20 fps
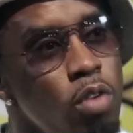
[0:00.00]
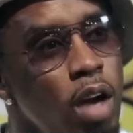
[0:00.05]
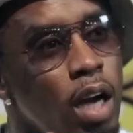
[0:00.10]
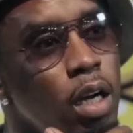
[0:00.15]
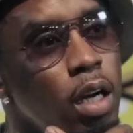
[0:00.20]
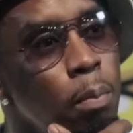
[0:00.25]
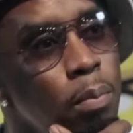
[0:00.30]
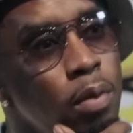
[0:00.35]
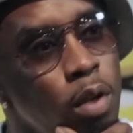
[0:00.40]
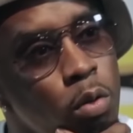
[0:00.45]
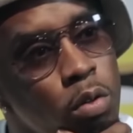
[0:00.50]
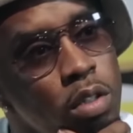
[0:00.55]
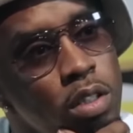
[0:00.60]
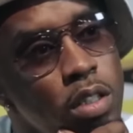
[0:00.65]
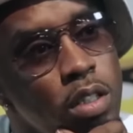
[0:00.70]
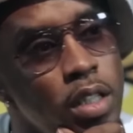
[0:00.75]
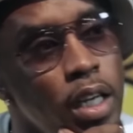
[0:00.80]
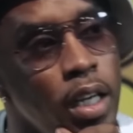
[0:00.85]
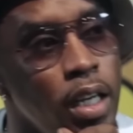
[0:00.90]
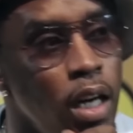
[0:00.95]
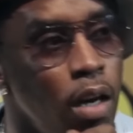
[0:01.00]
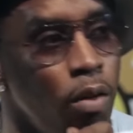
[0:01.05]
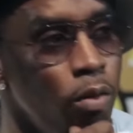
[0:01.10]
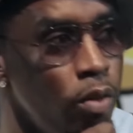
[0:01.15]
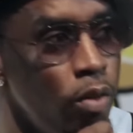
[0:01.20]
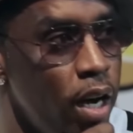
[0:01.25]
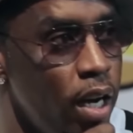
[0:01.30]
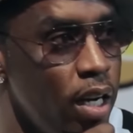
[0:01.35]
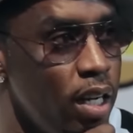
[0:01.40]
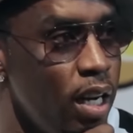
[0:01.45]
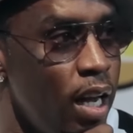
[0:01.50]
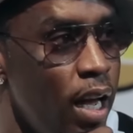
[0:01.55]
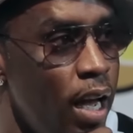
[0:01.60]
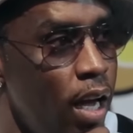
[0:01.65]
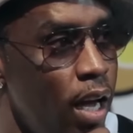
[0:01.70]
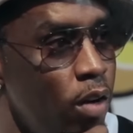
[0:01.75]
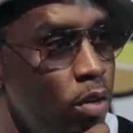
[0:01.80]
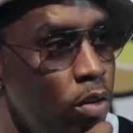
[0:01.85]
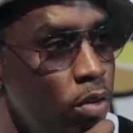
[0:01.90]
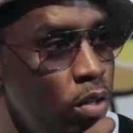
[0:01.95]
you know, I could blow this thing up right
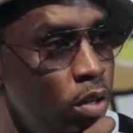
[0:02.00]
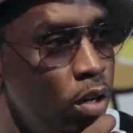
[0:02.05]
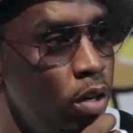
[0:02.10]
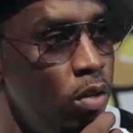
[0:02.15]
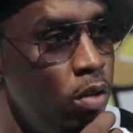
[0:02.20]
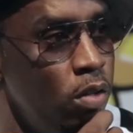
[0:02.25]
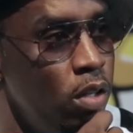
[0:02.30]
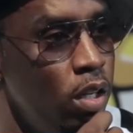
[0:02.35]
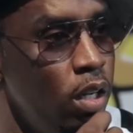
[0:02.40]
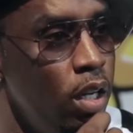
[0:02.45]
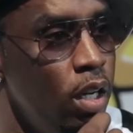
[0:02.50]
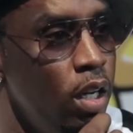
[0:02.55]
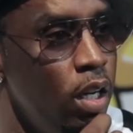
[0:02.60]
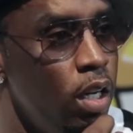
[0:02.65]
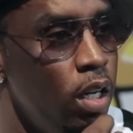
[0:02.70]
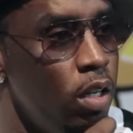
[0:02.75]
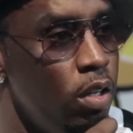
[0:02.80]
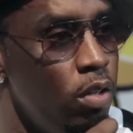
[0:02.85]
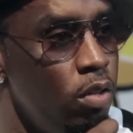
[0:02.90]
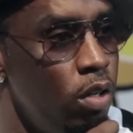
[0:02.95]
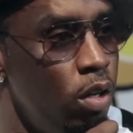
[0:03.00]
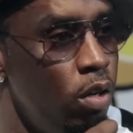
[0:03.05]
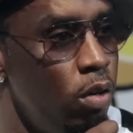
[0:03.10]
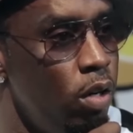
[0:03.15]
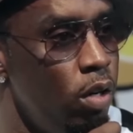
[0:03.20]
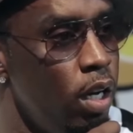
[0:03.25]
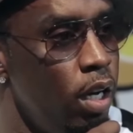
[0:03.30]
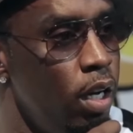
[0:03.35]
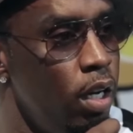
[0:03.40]
now, you know? You know,